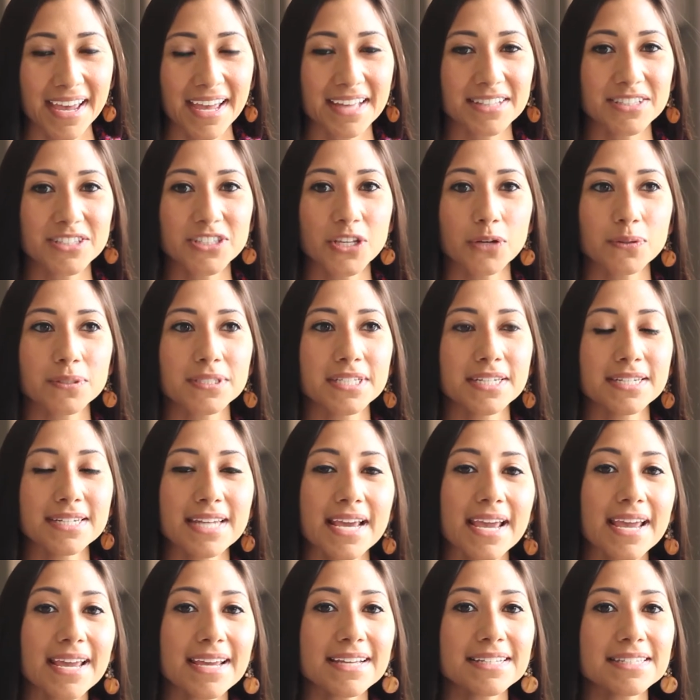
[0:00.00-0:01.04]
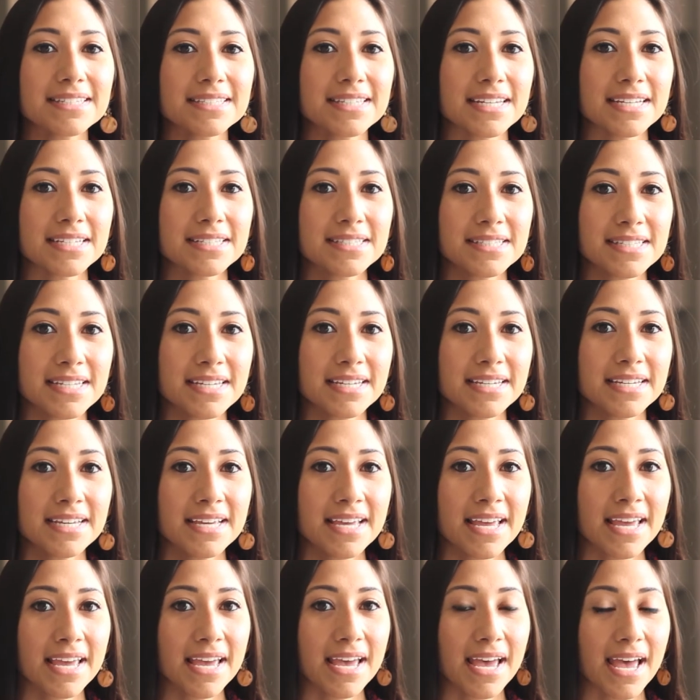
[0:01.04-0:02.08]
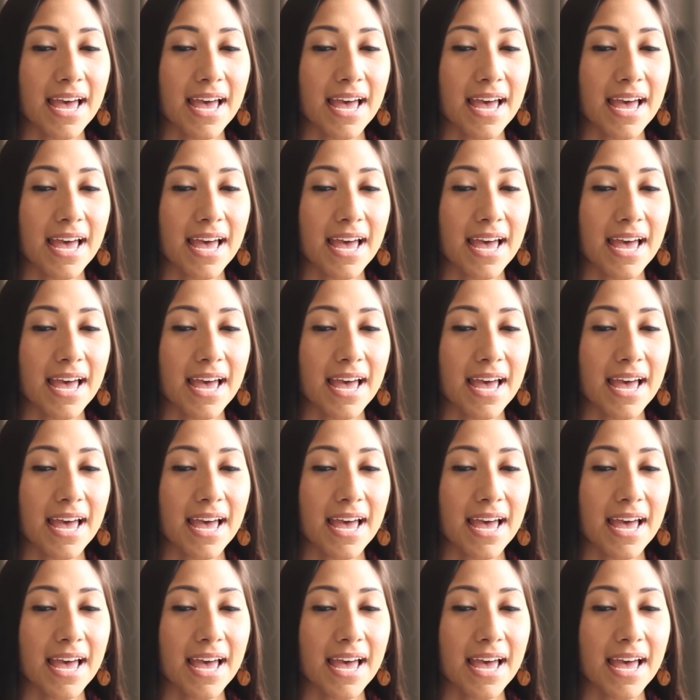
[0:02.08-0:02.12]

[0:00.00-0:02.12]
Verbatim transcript: And so today, Stacy